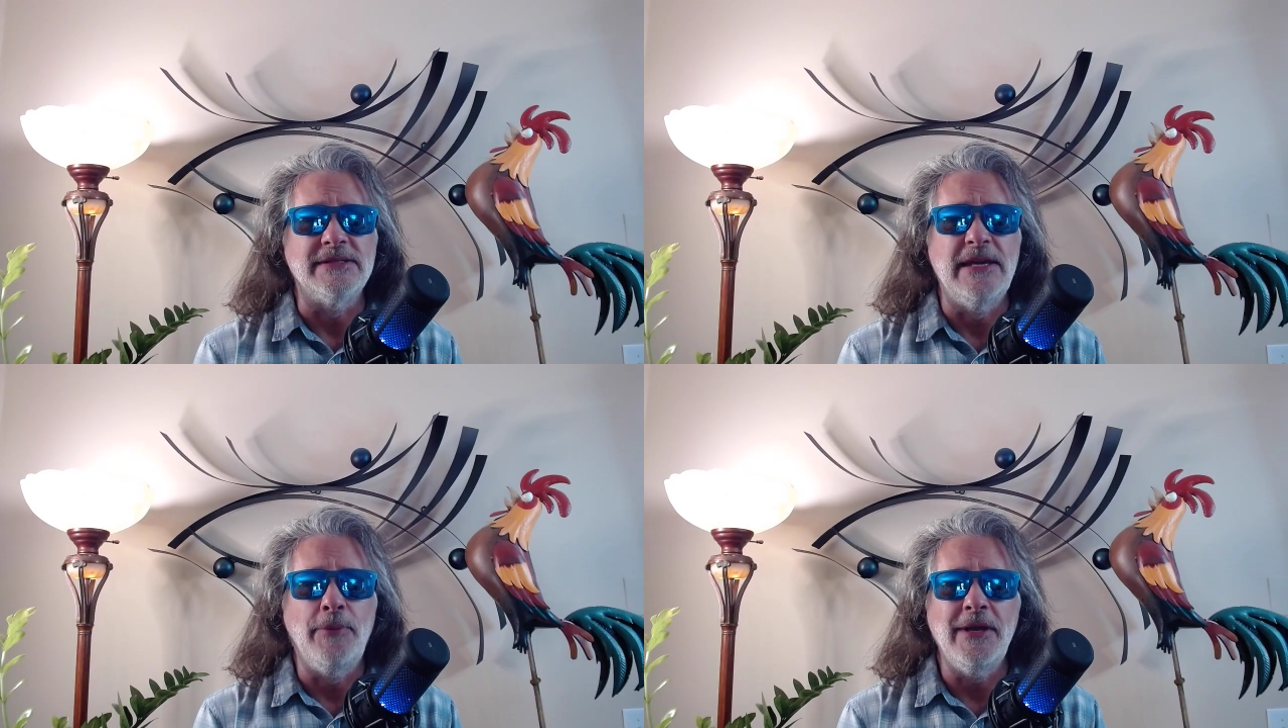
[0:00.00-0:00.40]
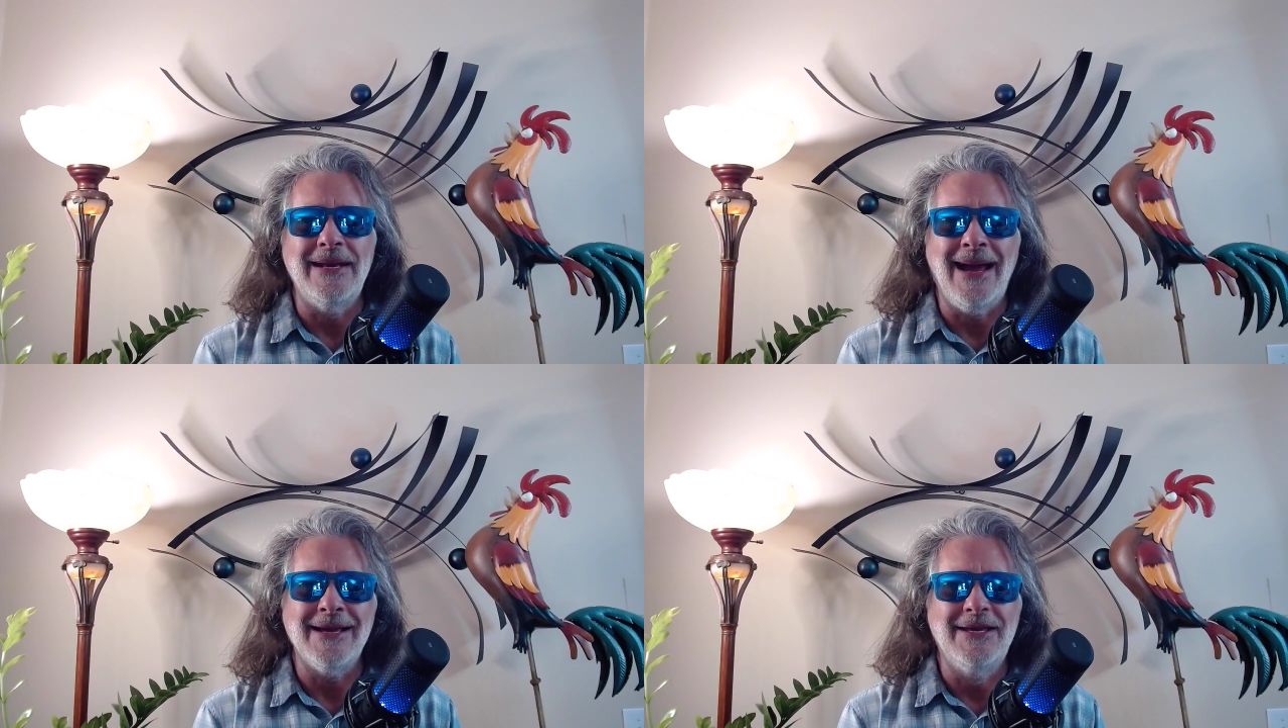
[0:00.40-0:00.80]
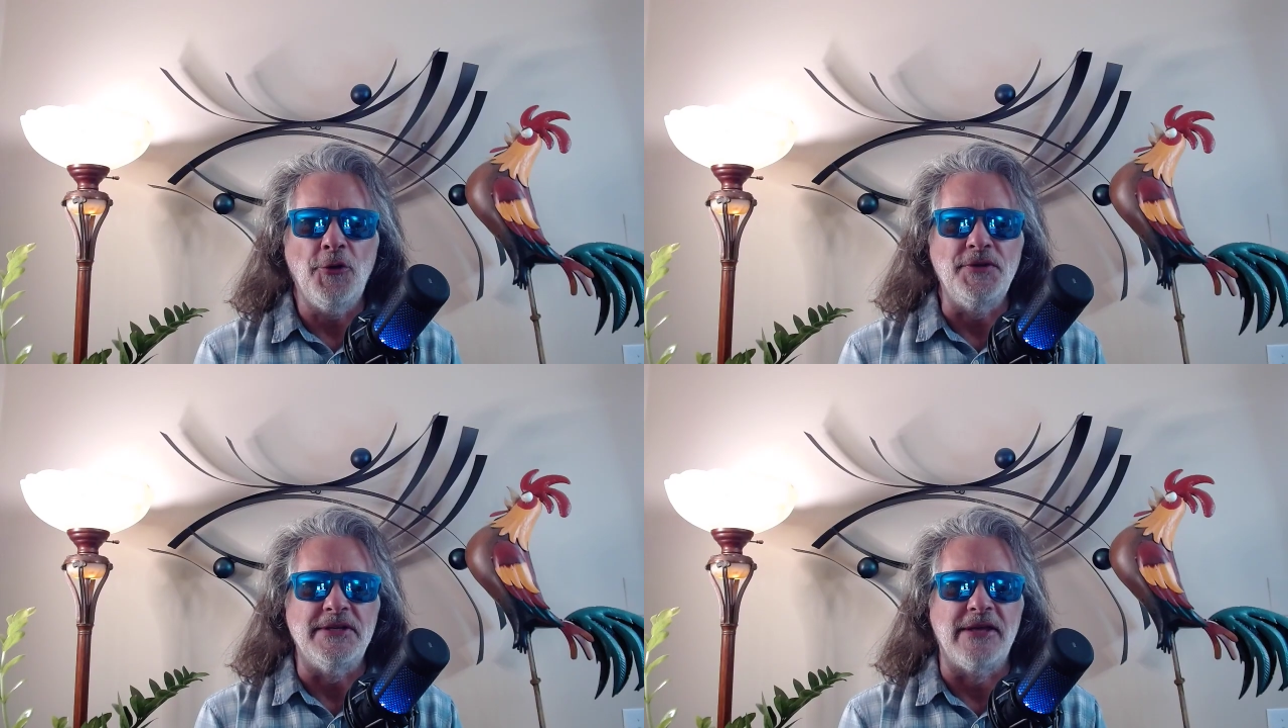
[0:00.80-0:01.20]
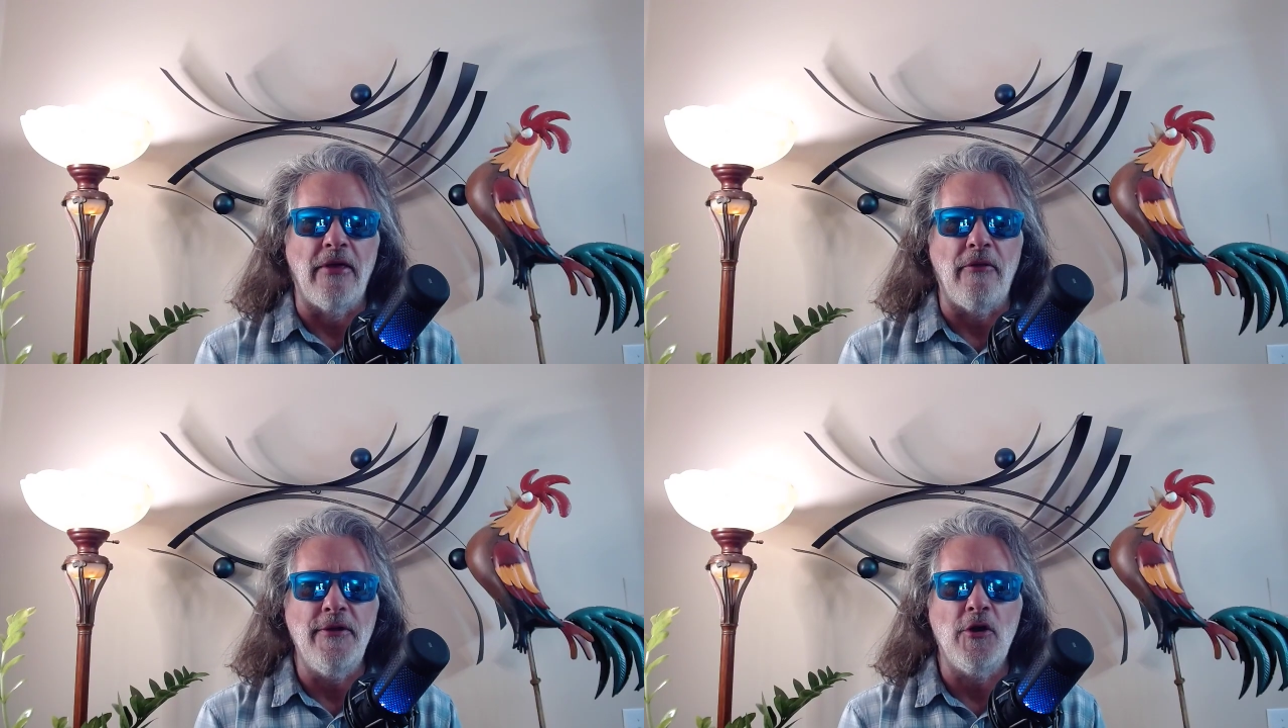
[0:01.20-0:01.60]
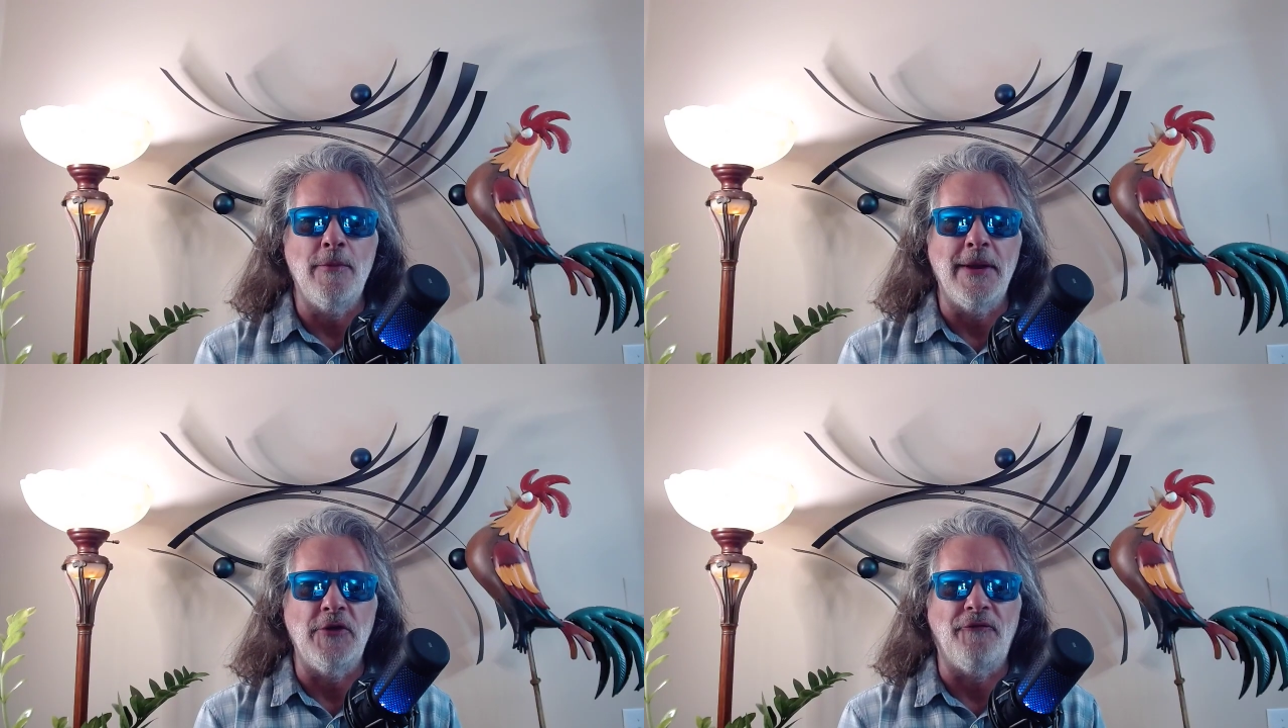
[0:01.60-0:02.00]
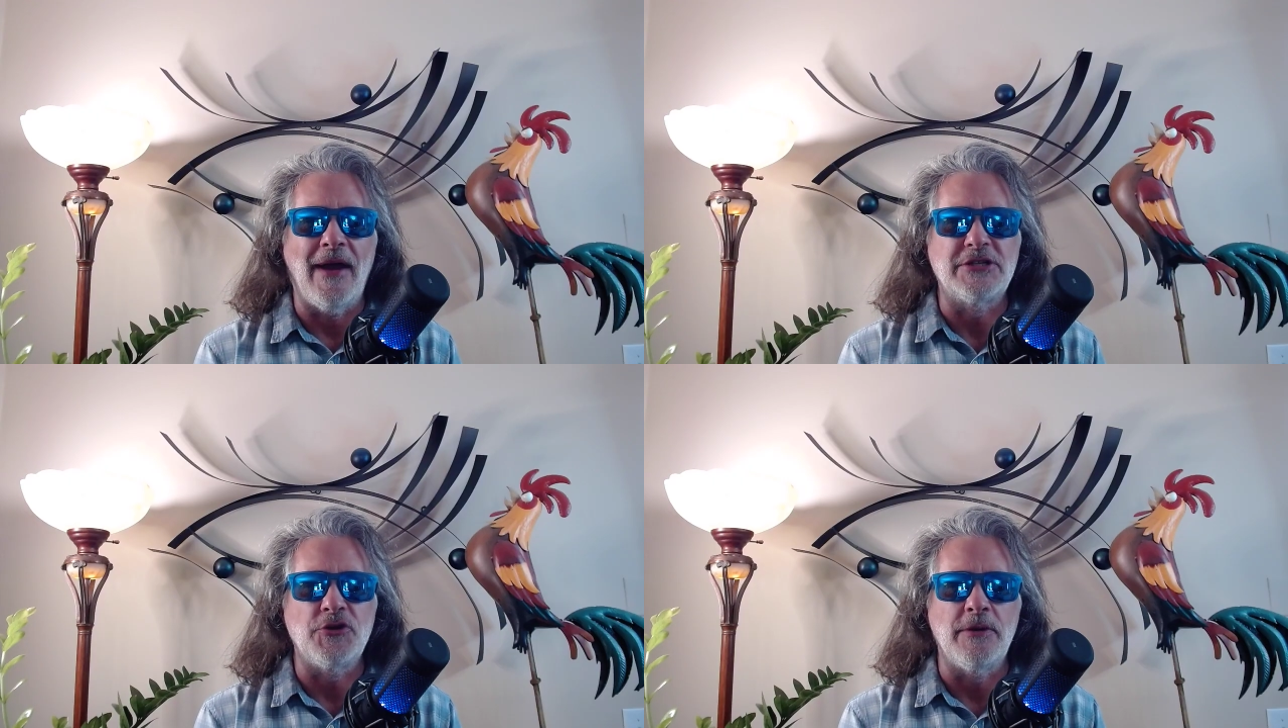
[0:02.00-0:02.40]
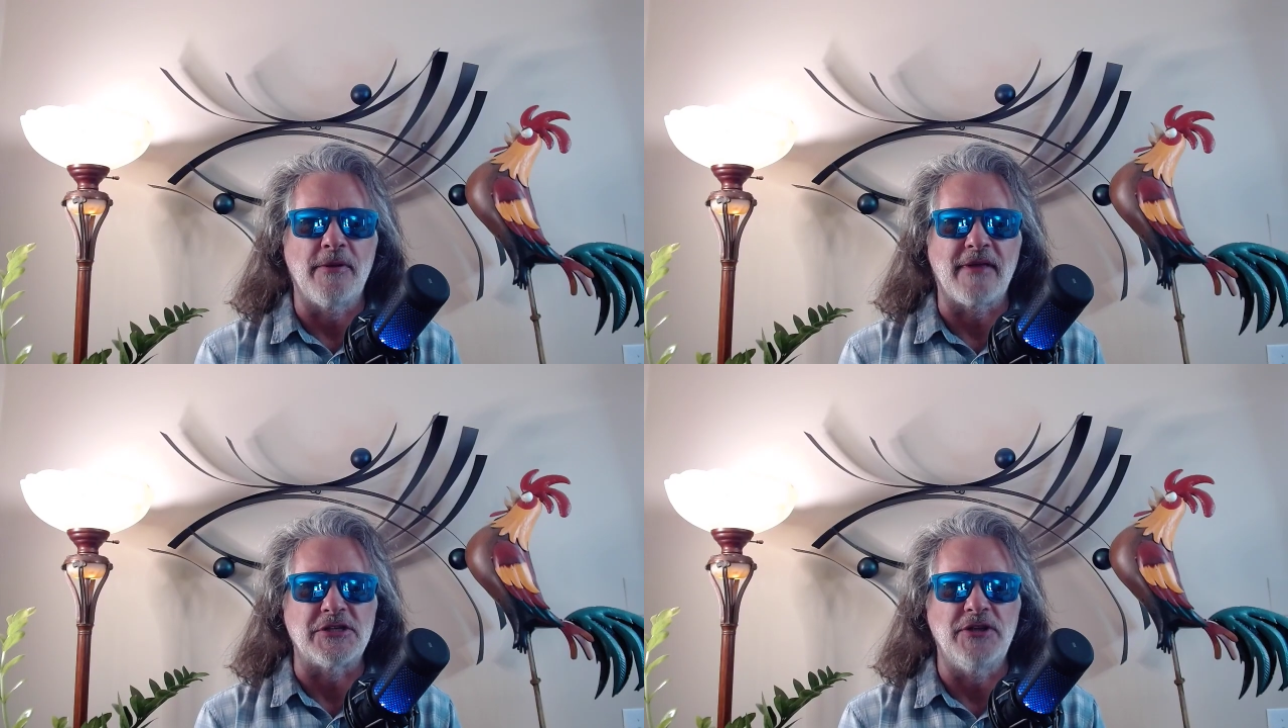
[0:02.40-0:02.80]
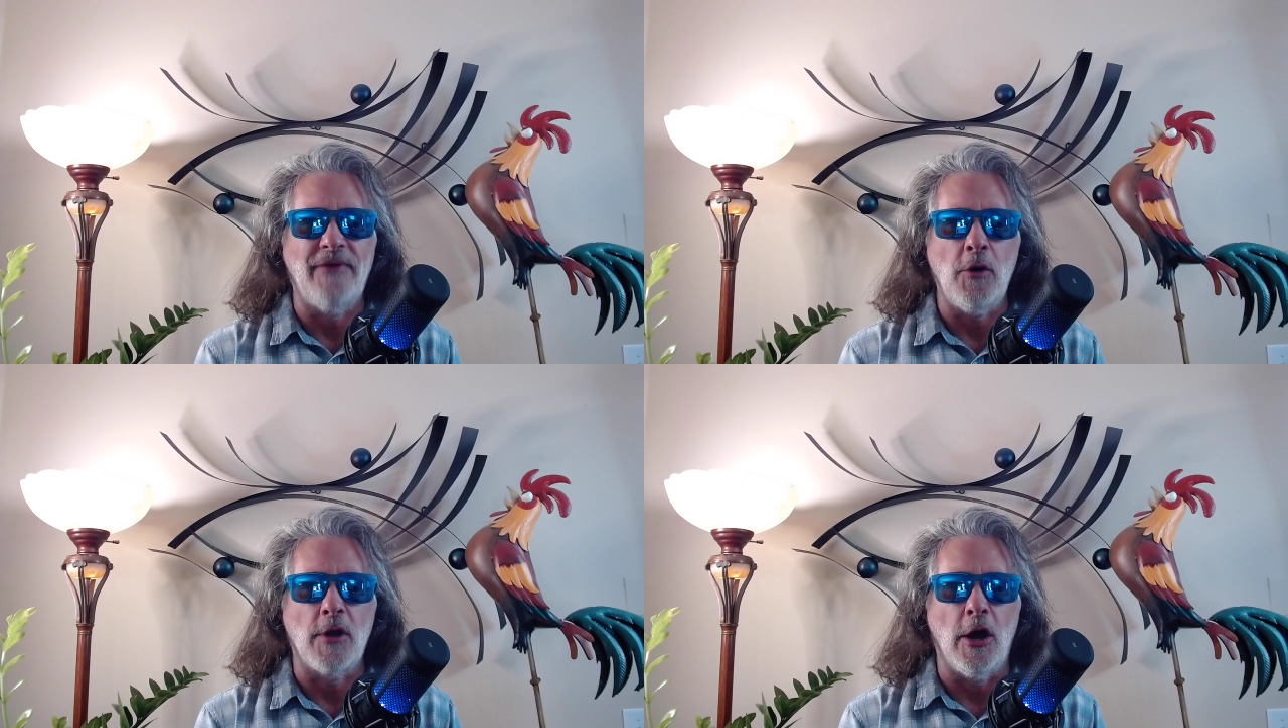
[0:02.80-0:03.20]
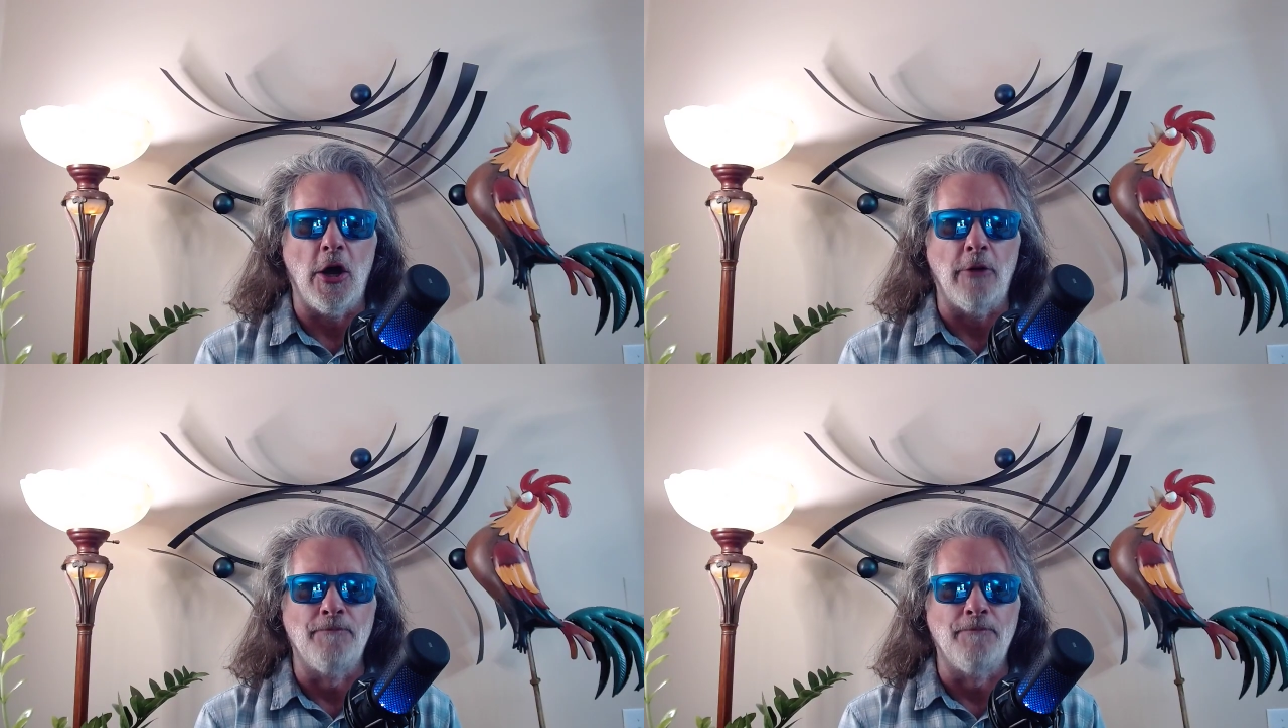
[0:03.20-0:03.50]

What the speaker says: he pleaded not guilty to the illegal manufacturing and possession of alcohol.